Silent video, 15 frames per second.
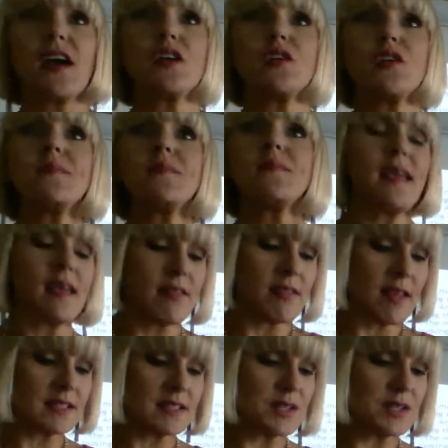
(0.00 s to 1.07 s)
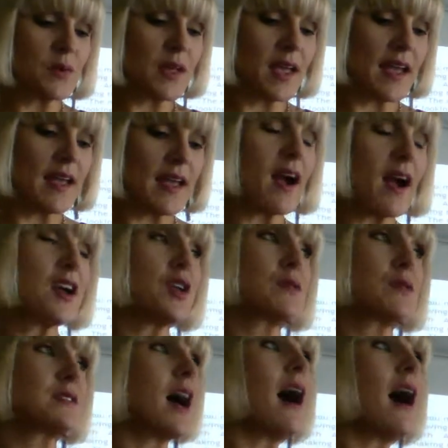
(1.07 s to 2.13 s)
Are you making things okay? Are you
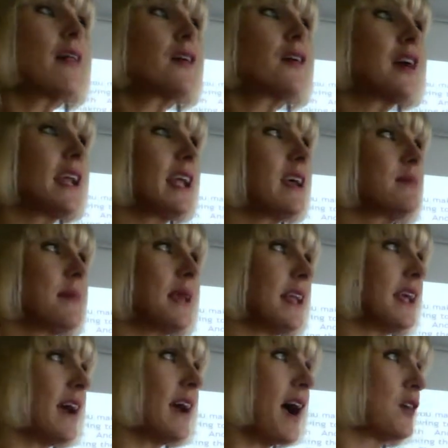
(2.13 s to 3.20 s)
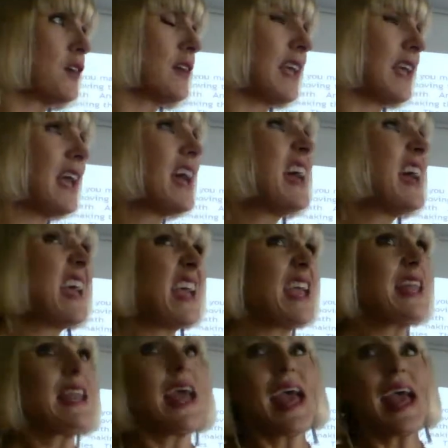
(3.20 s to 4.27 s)
tolerating mediocrity
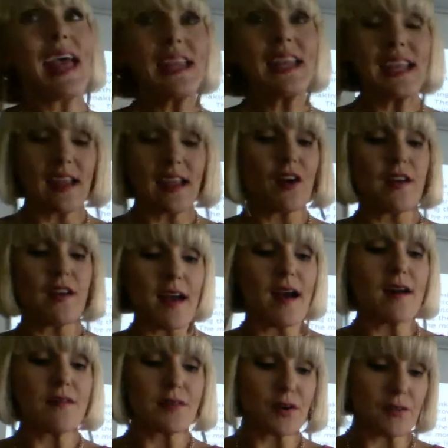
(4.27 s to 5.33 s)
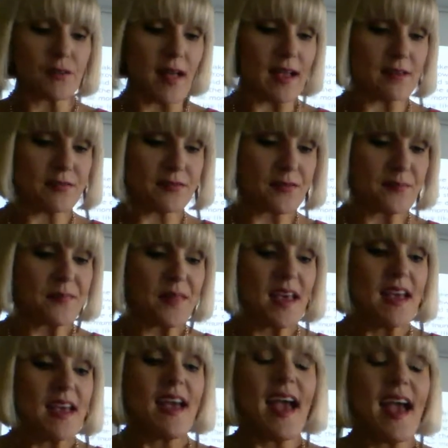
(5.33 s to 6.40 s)
in any area of your life?
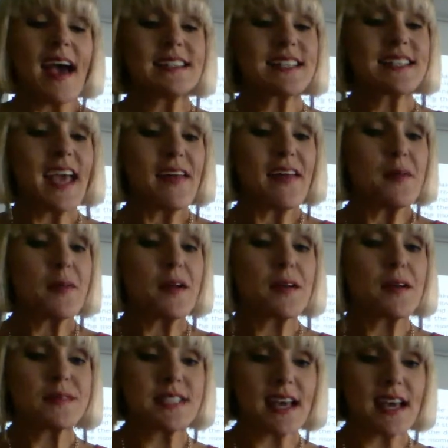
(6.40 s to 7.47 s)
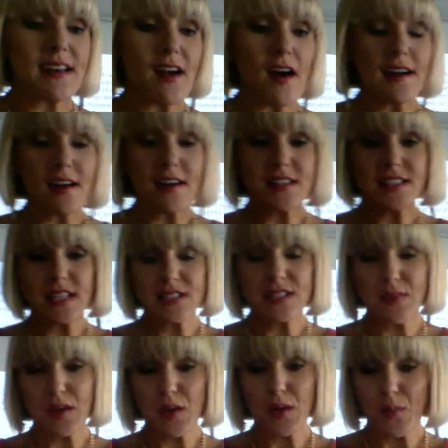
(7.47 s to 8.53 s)
As Callie Brigham said on our
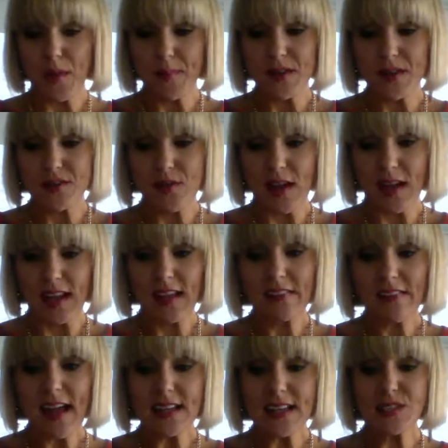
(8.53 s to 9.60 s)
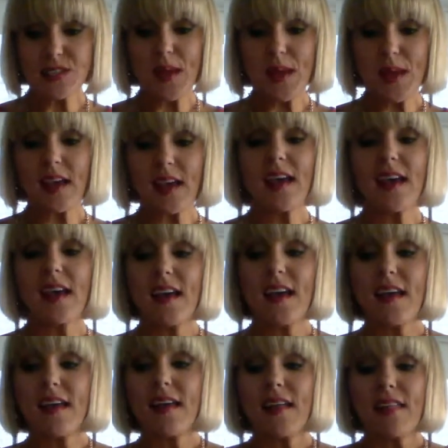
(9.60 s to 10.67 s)
6-Figure Women training last week,
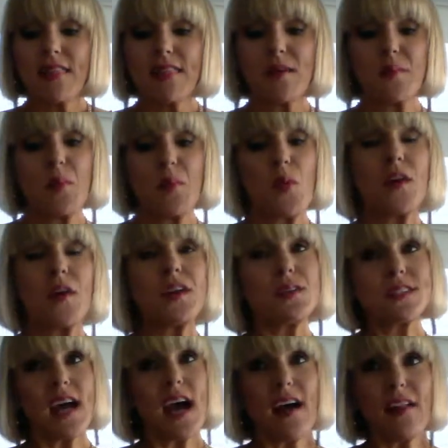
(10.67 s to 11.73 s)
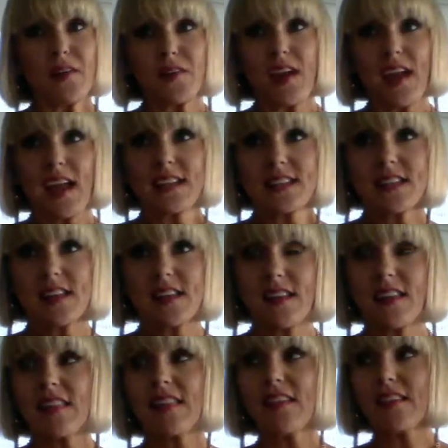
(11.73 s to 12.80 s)
the more you tolerate,
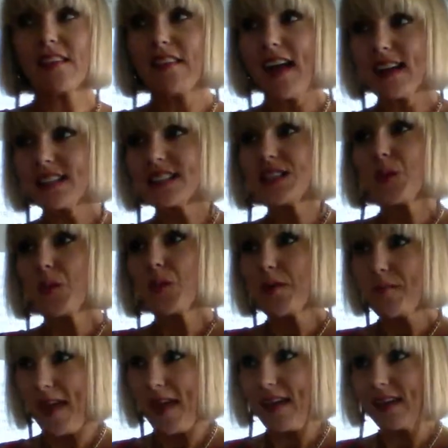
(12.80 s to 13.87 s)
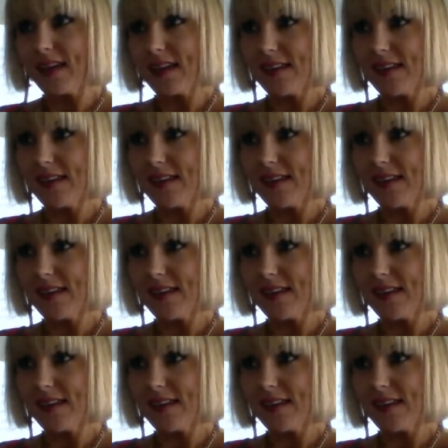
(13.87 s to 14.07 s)
the less you will make.